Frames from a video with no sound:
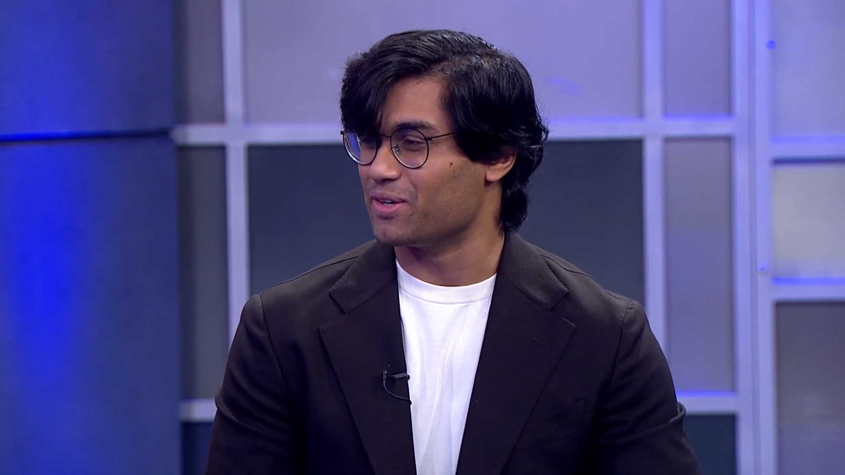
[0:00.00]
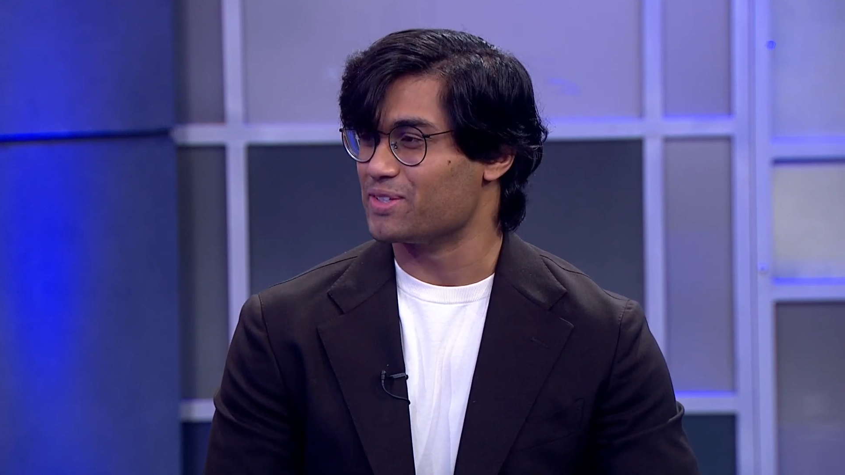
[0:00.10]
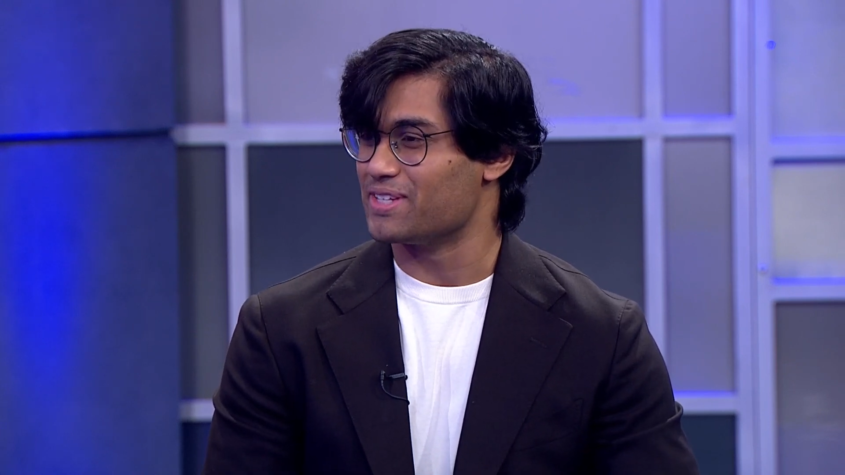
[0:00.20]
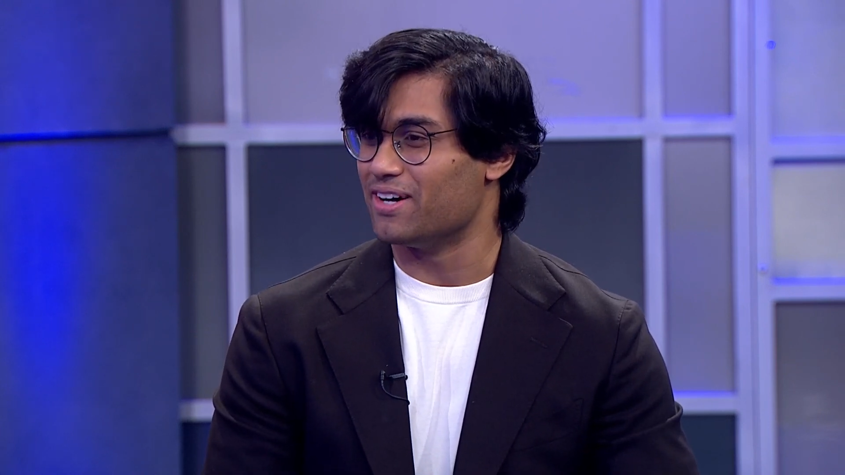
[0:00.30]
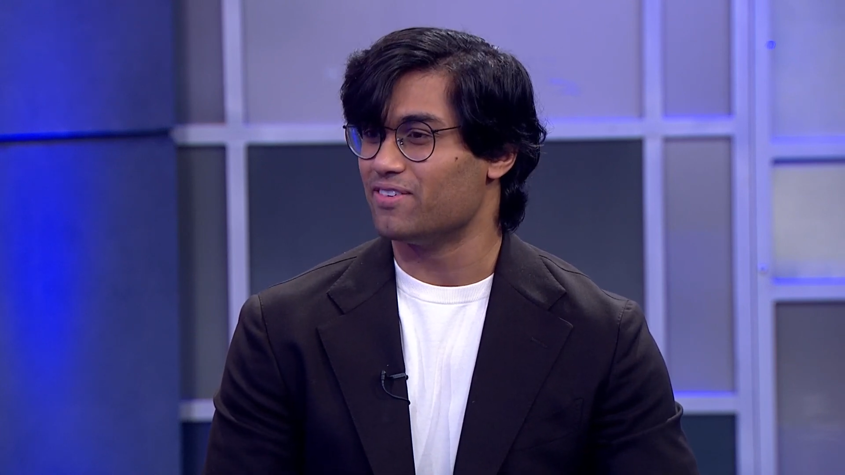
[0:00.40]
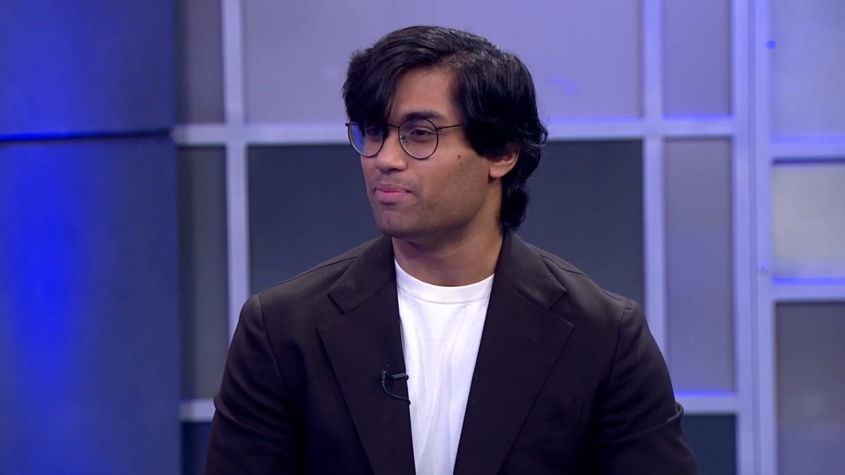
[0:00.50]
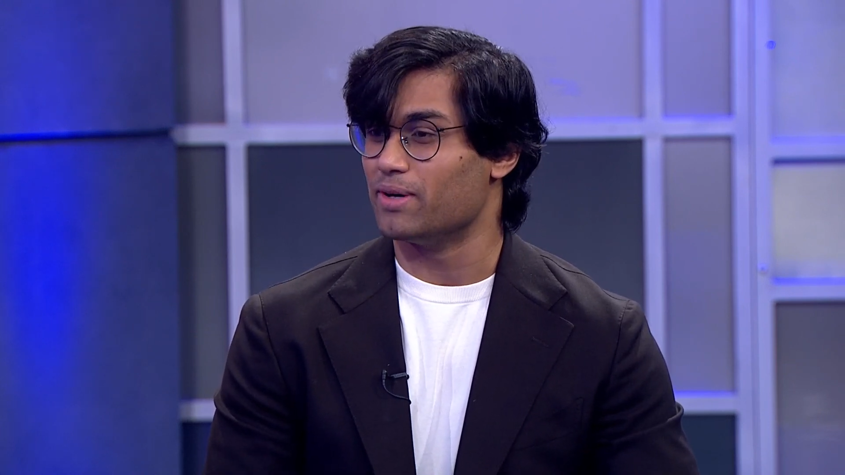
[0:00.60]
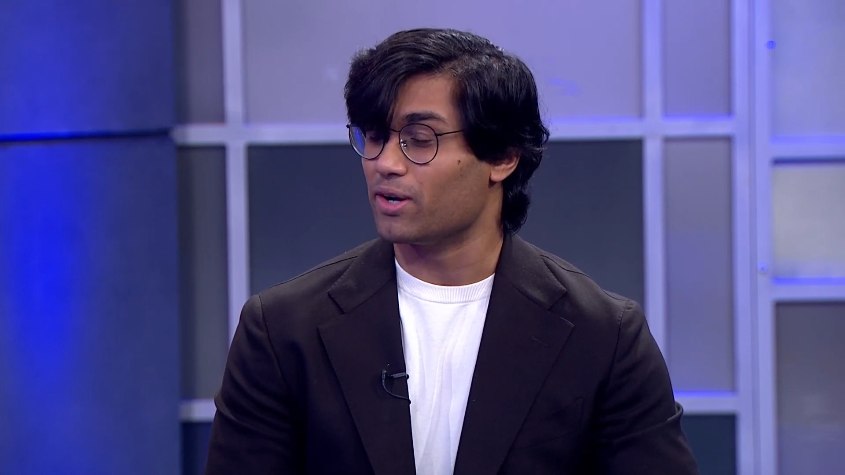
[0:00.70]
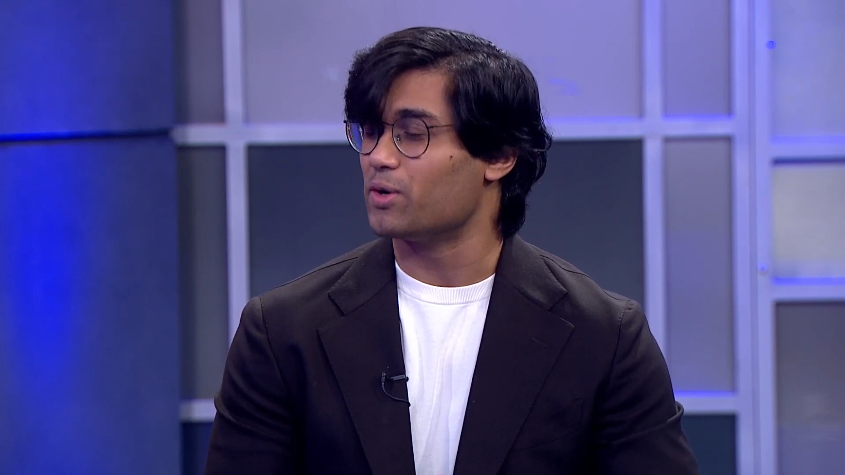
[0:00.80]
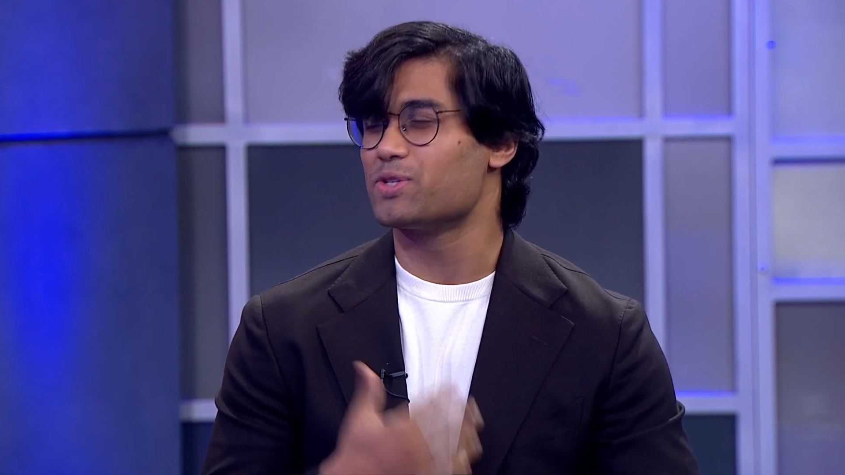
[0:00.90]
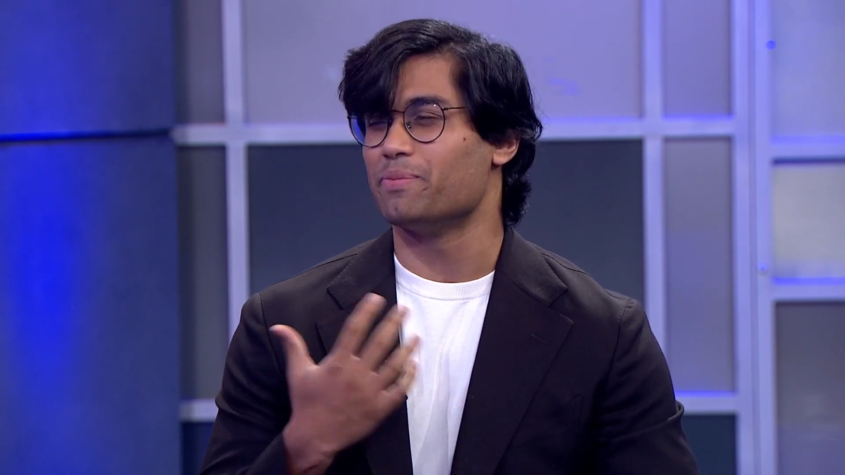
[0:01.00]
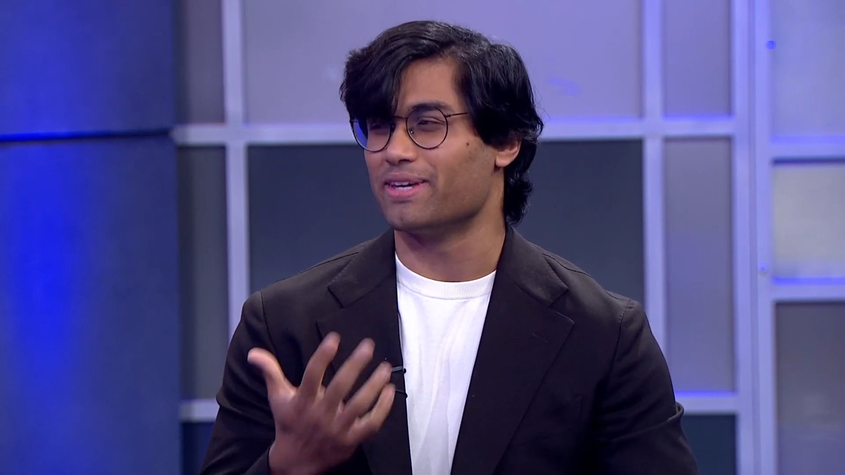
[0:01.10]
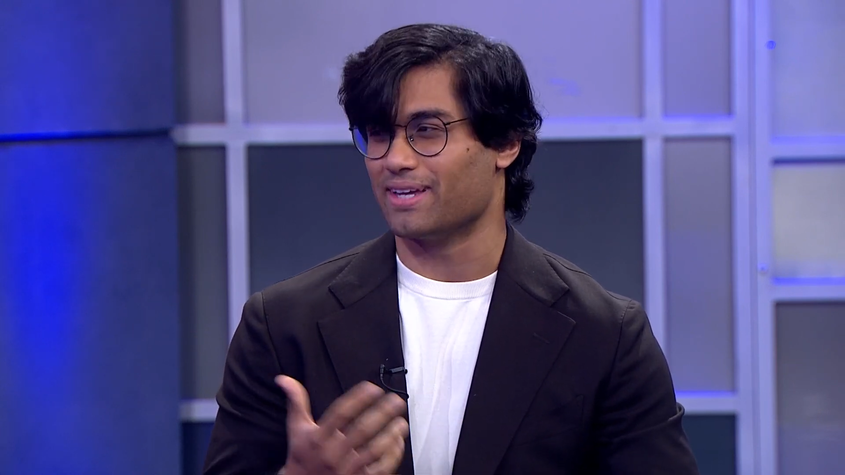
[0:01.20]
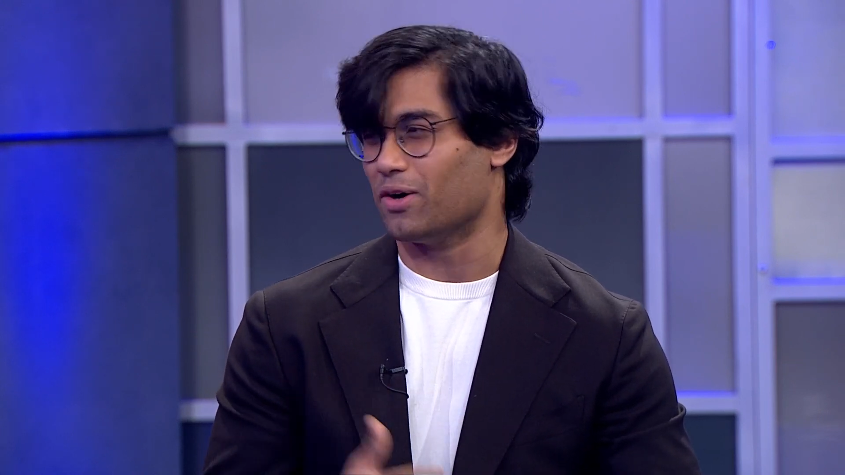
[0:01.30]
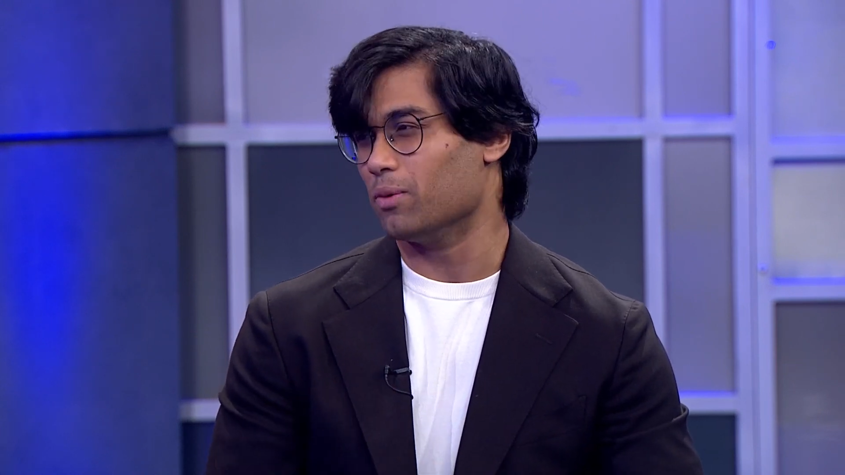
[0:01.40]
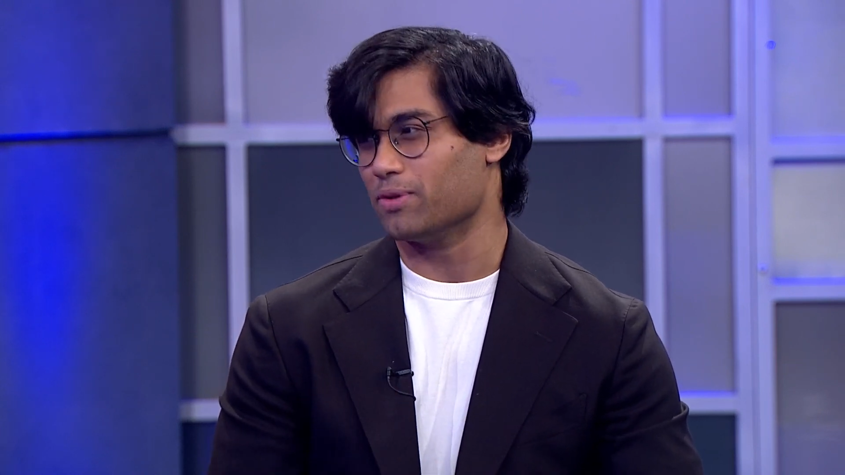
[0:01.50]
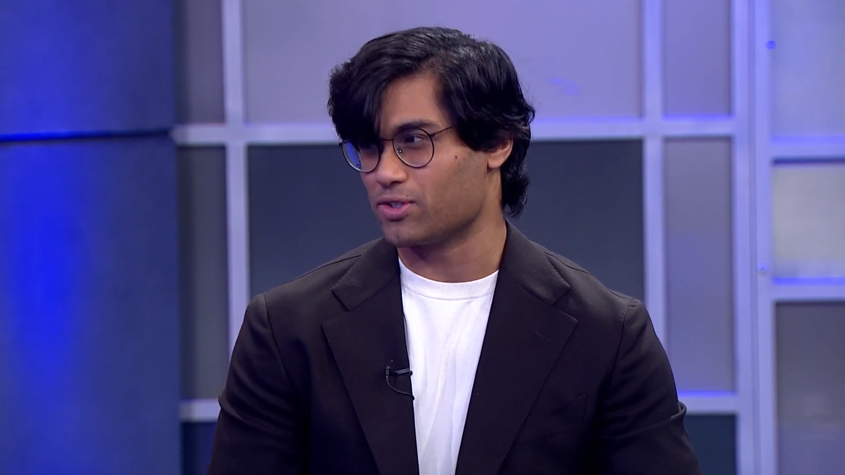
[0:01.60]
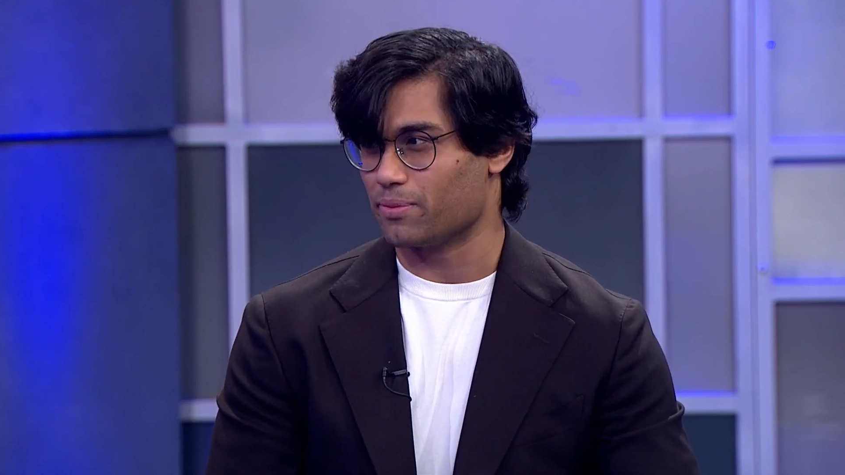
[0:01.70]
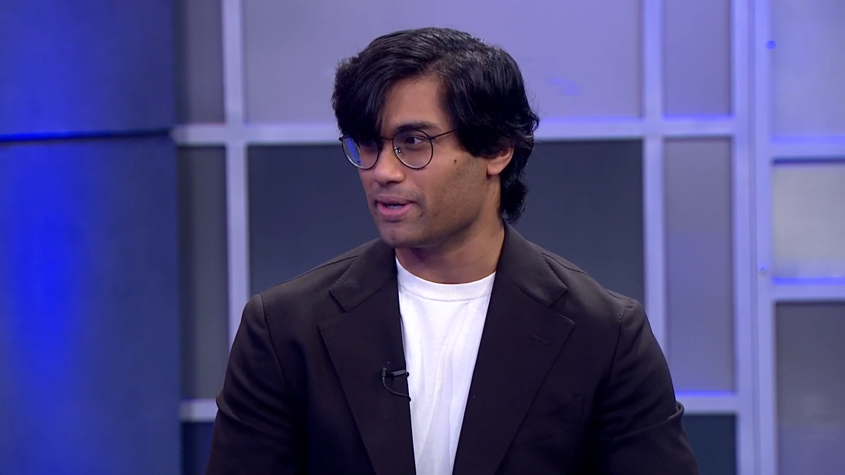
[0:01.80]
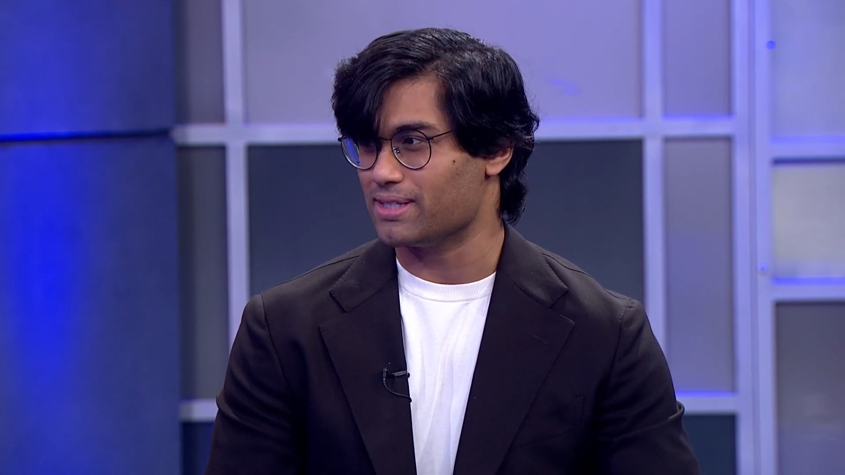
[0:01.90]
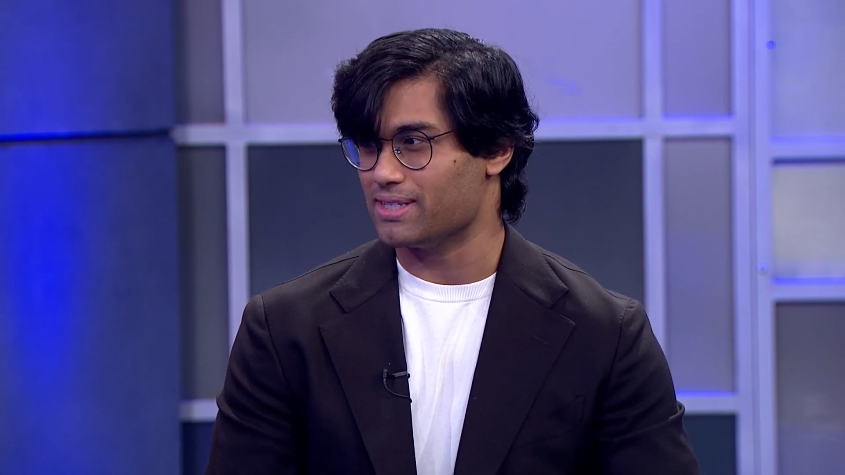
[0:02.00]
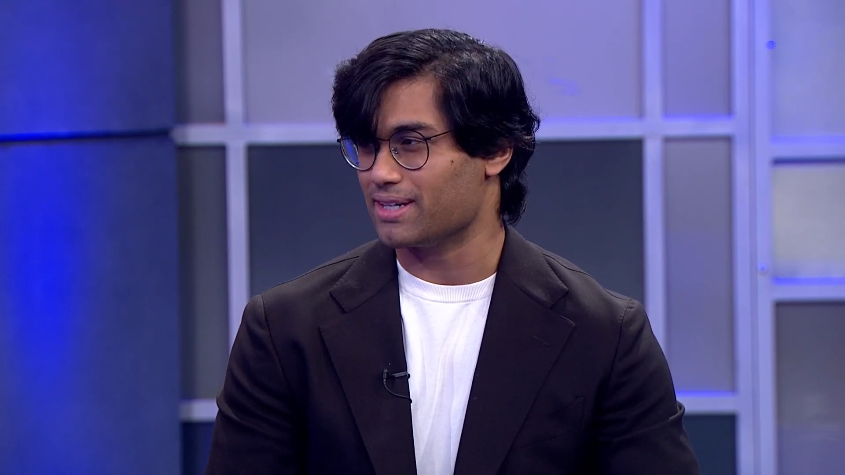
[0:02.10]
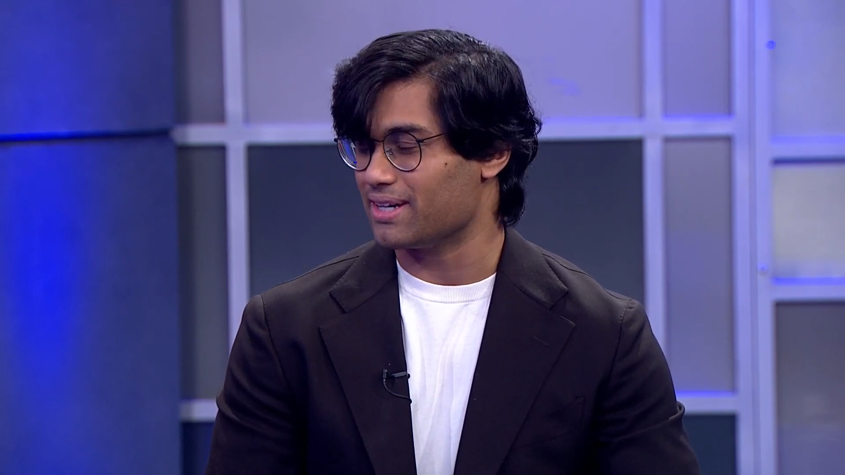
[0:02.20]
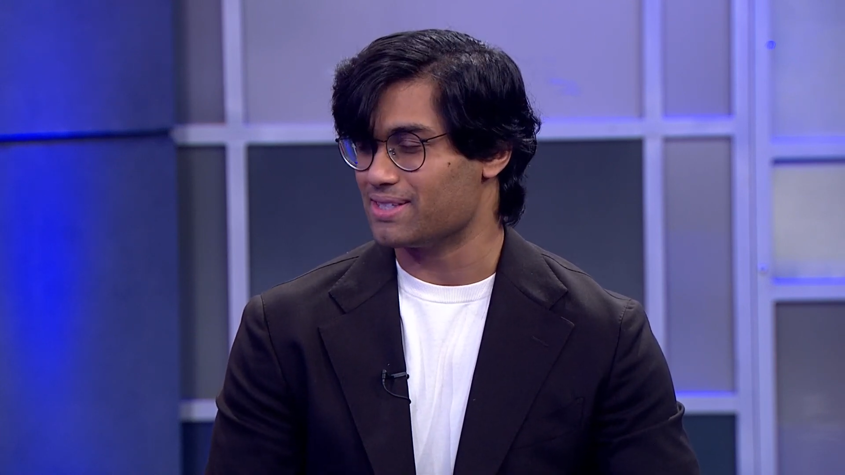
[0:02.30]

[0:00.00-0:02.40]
yourself, but also being that hopeless hopeless romantic.